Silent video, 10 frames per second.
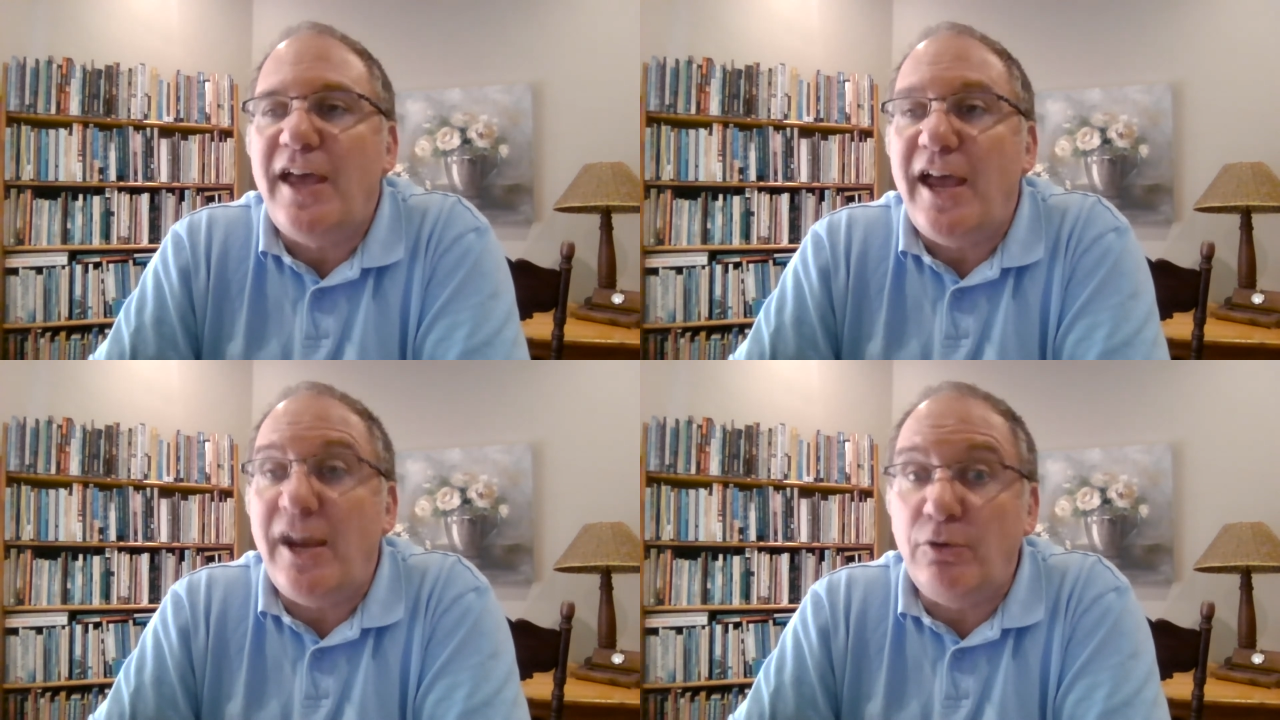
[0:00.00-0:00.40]

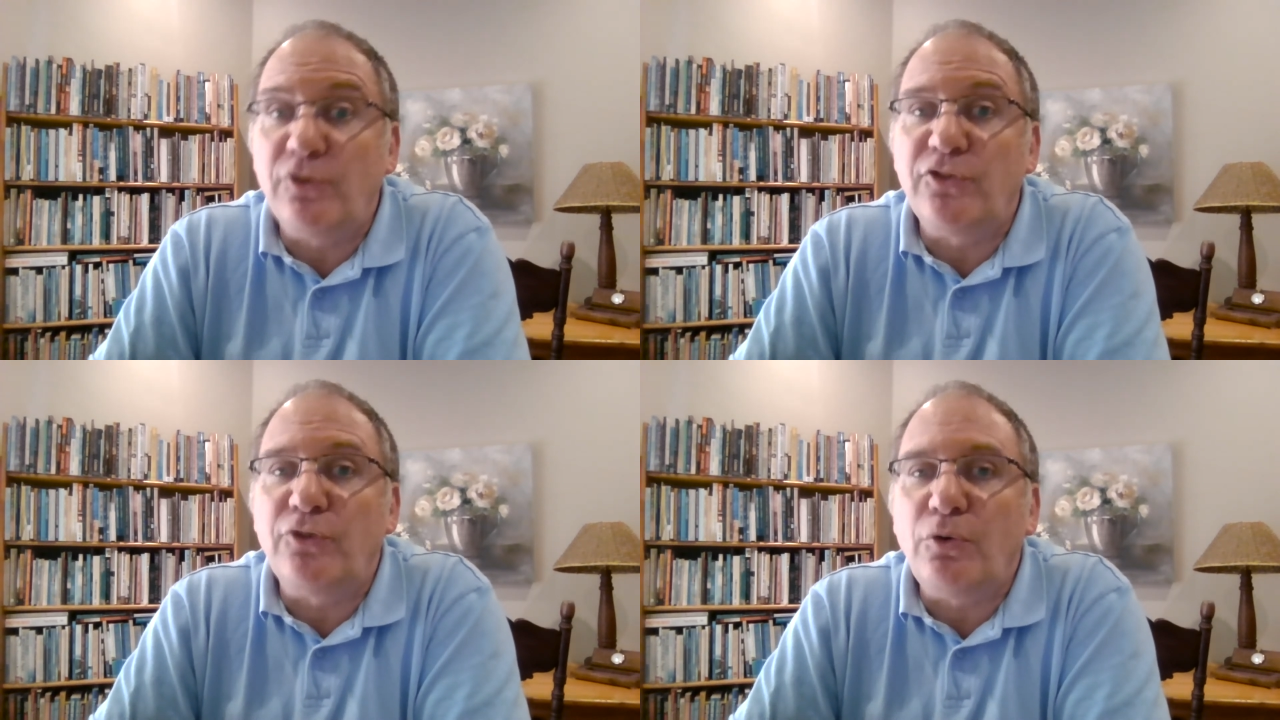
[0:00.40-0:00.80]
and
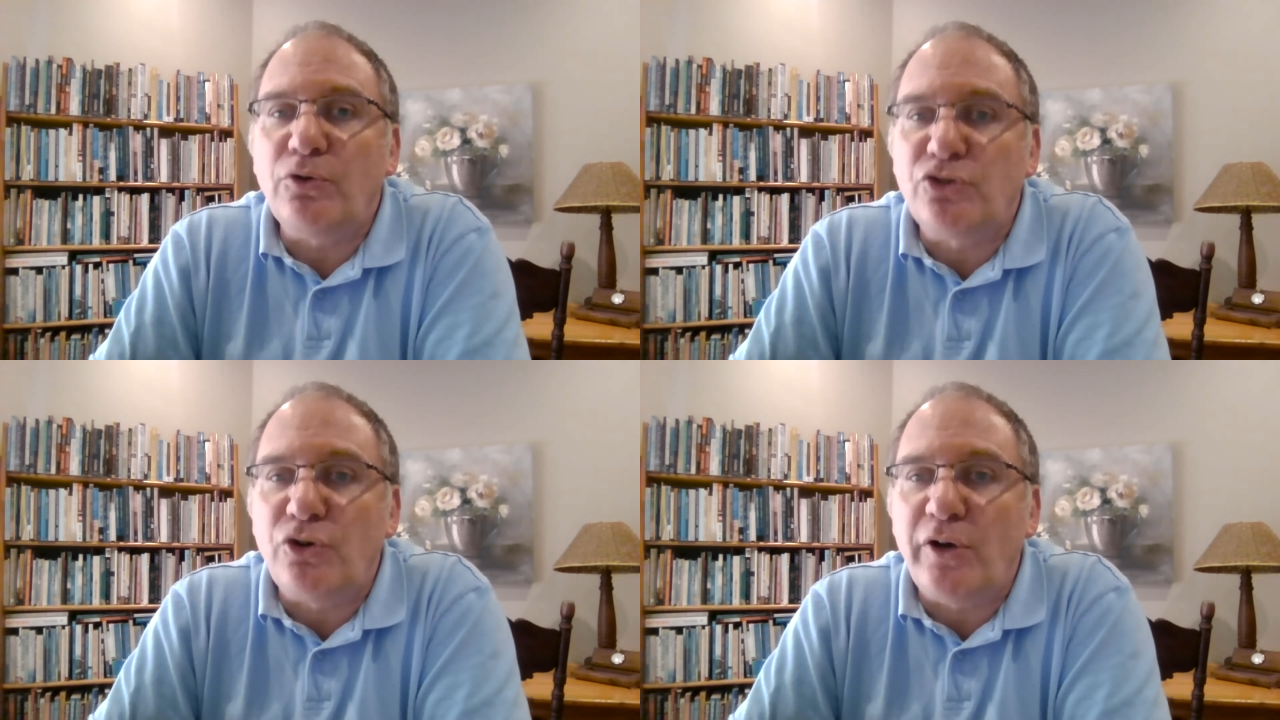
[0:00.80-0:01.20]
restore
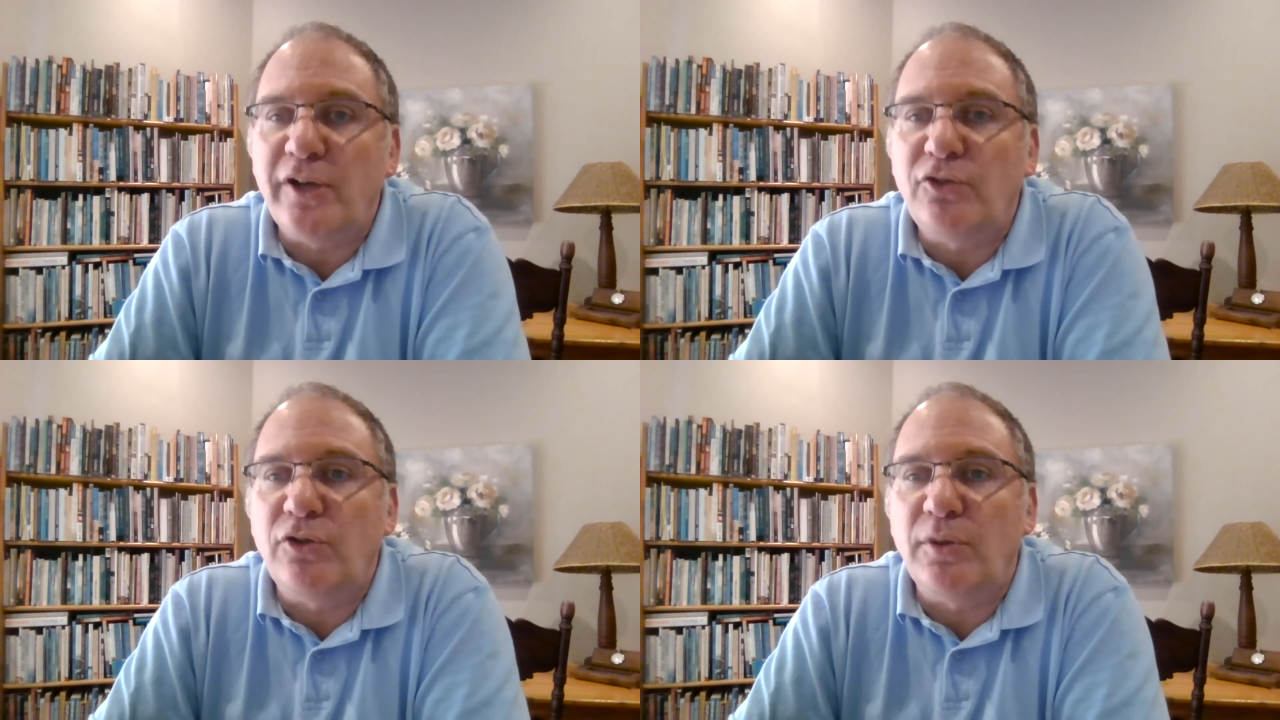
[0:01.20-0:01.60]
joy
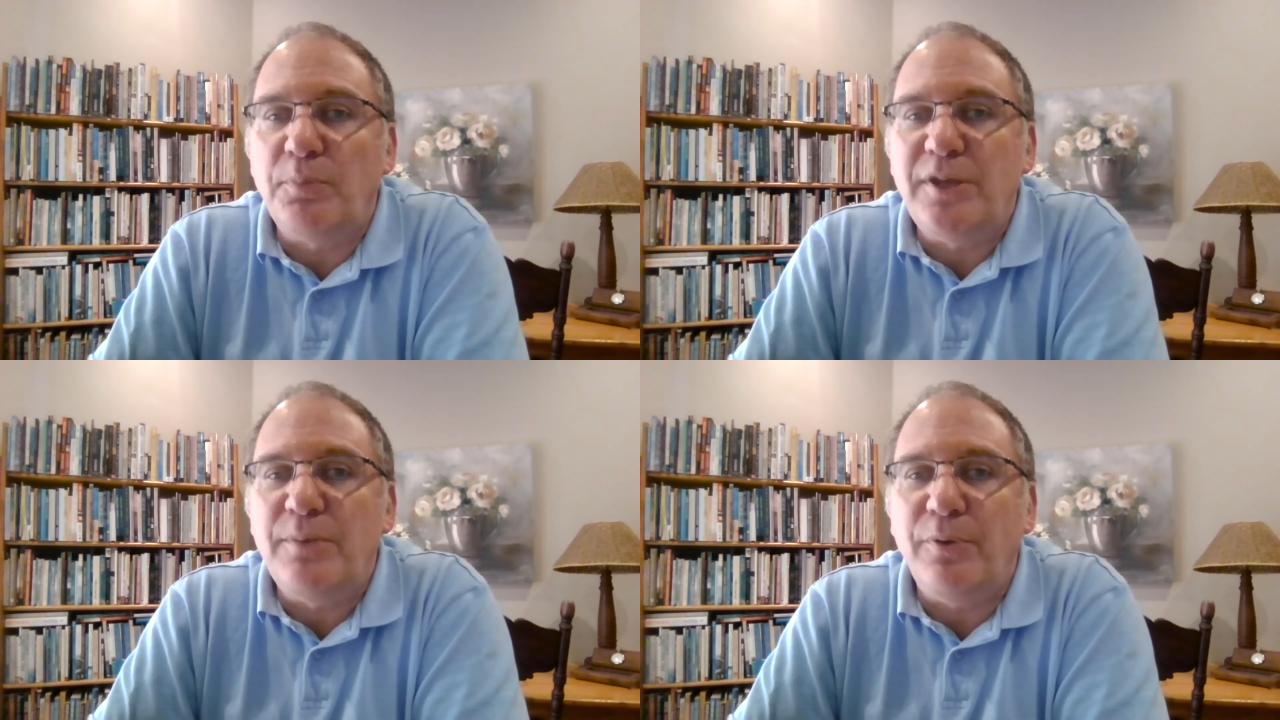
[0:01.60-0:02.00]
to the
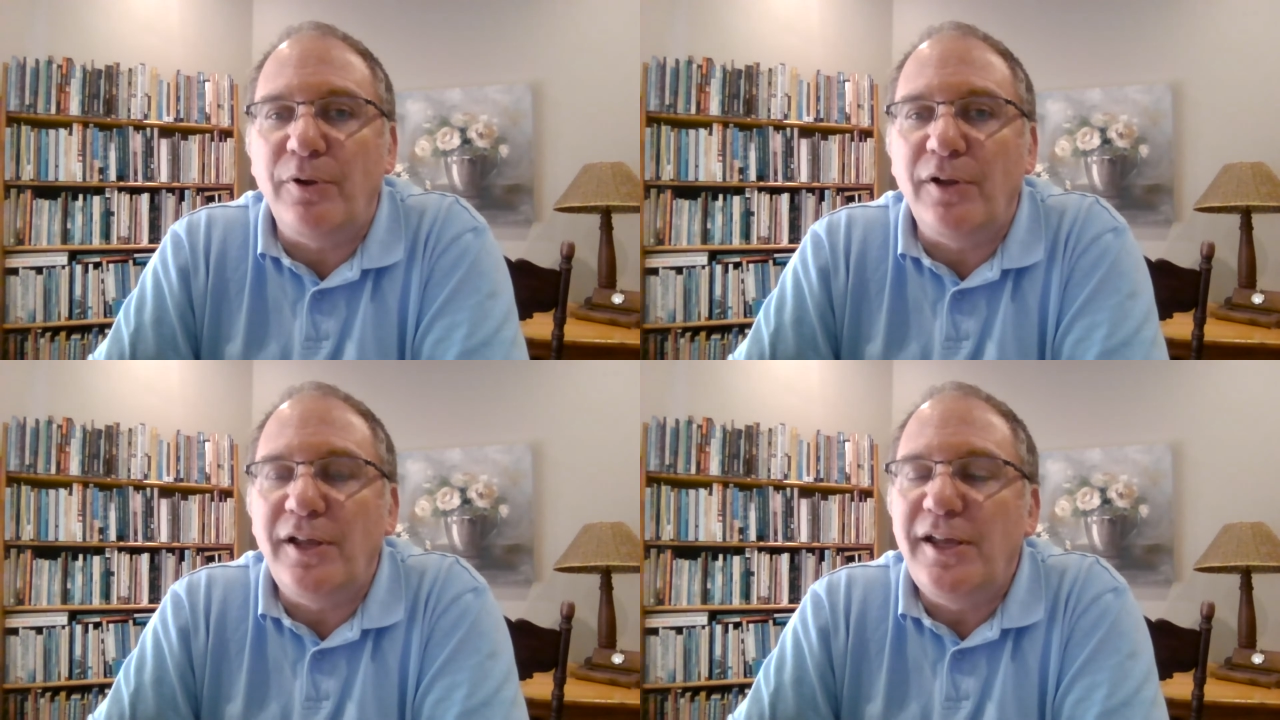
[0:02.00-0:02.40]
people.